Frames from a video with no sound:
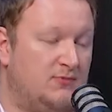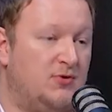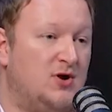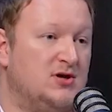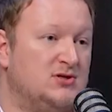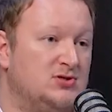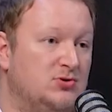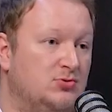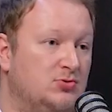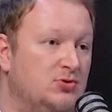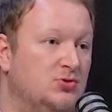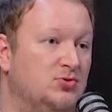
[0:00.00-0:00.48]
the
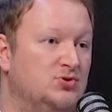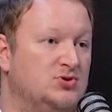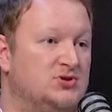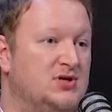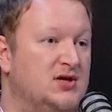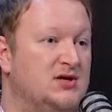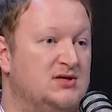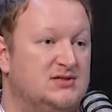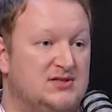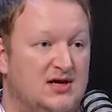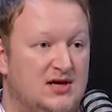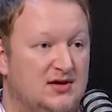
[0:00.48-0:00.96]
present
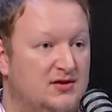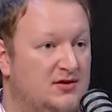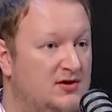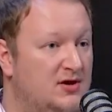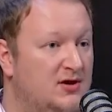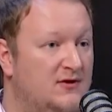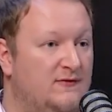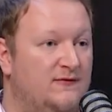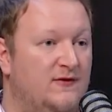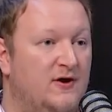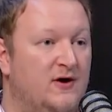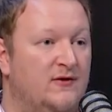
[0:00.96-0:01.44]
rules, they say
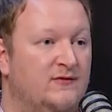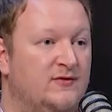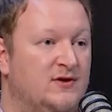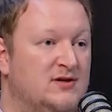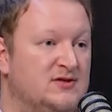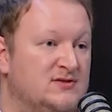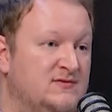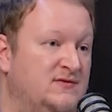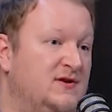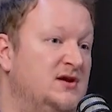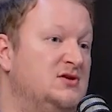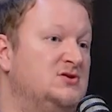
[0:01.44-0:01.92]
35
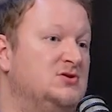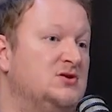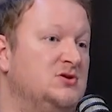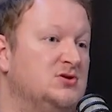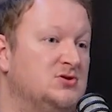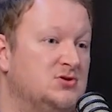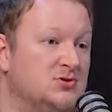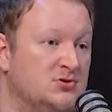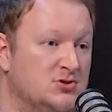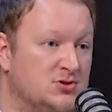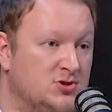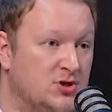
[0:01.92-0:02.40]
years of national
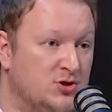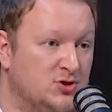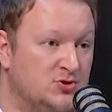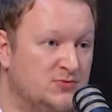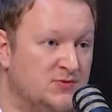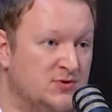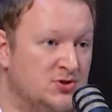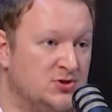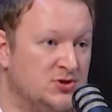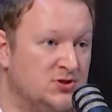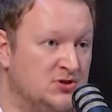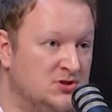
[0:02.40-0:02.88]
insurance
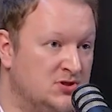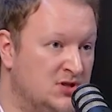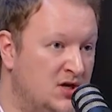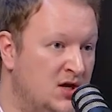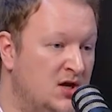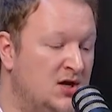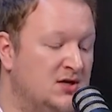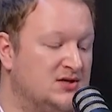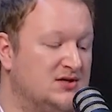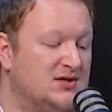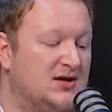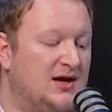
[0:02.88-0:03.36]
contributions
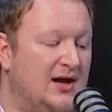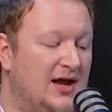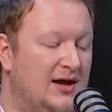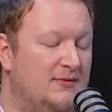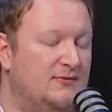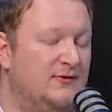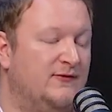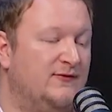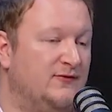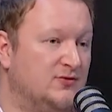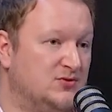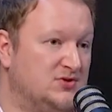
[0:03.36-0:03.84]
to
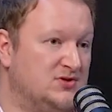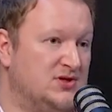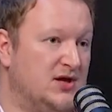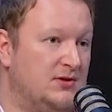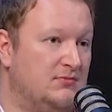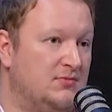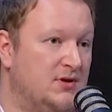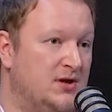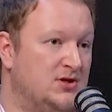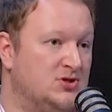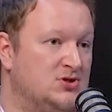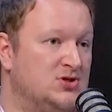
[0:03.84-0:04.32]
claim the full
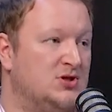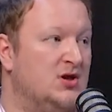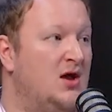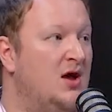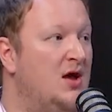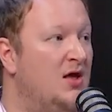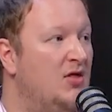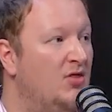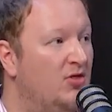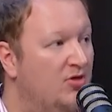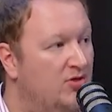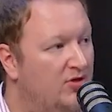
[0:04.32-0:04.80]
state pension.
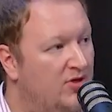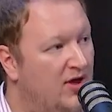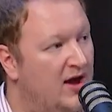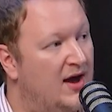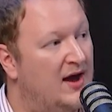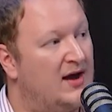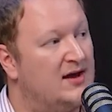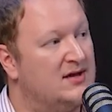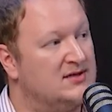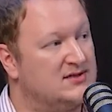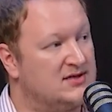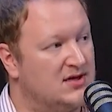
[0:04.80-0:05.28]

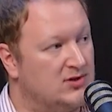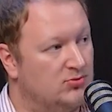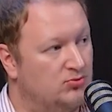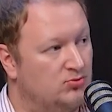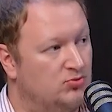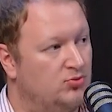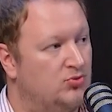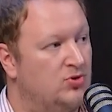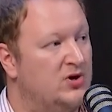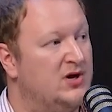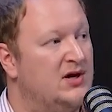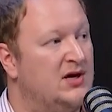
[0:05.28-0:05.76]
That is a
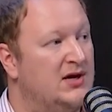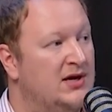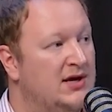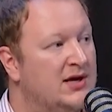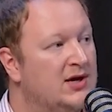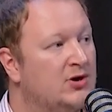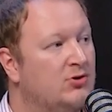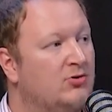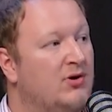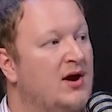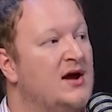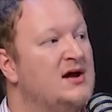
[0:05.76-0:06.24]

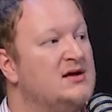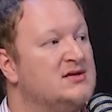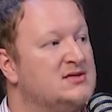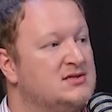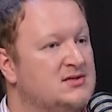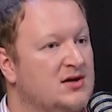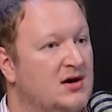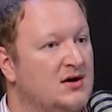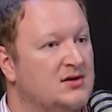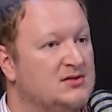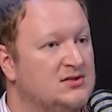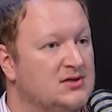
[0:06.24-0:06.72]
really great
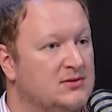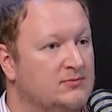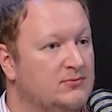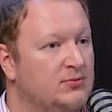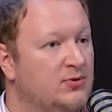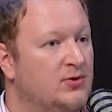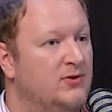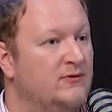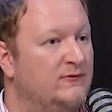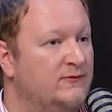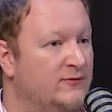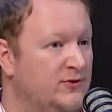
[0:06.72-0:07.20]
starting
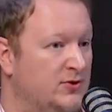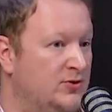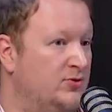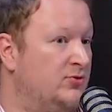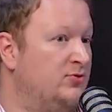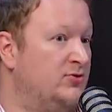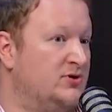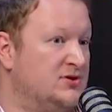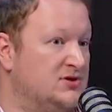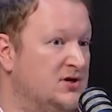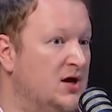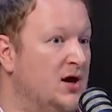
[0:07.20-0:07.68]
point for
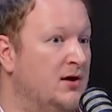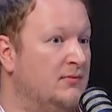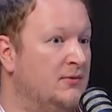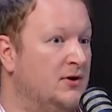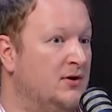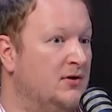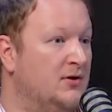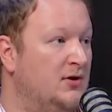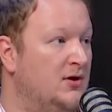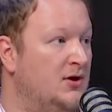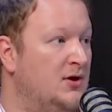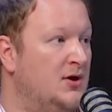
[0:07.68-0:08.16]
your
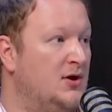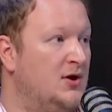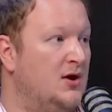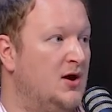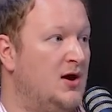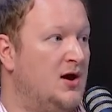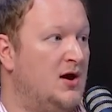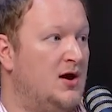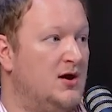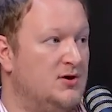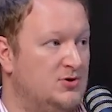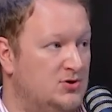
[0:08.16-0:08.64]
retirement.
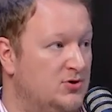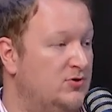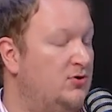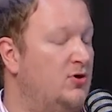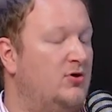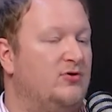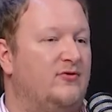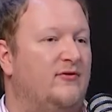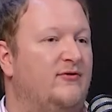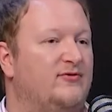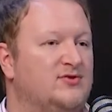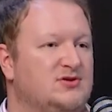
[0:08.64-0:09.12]
And you've
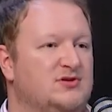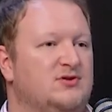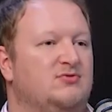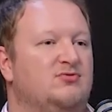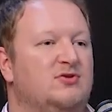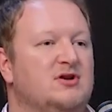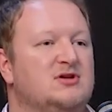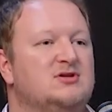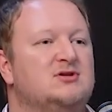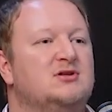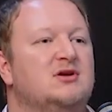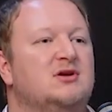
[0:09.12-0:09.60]
got to obviously
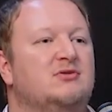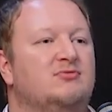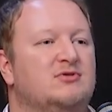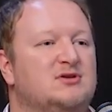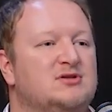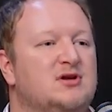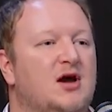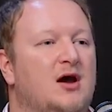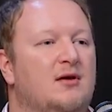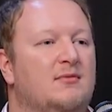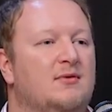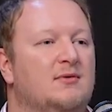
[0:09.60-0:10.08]
reach the
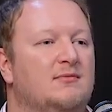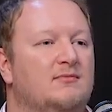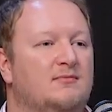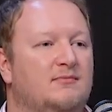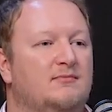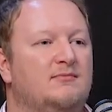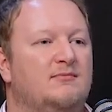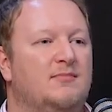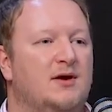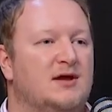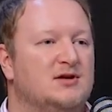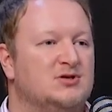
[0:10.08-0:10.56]
retirement
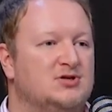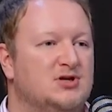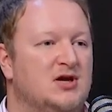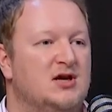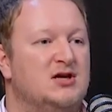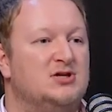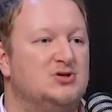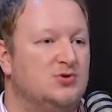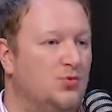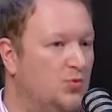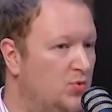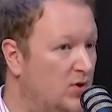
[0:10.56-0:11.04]
pension
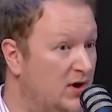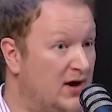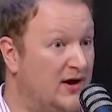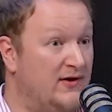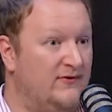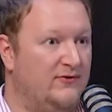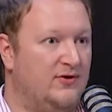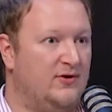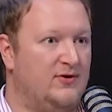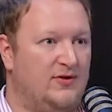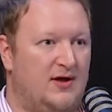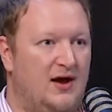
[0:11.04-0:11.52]
age or
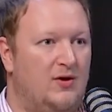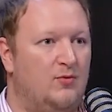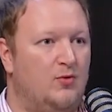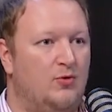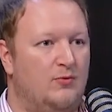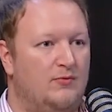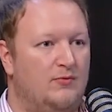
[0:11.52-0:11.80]
whatever that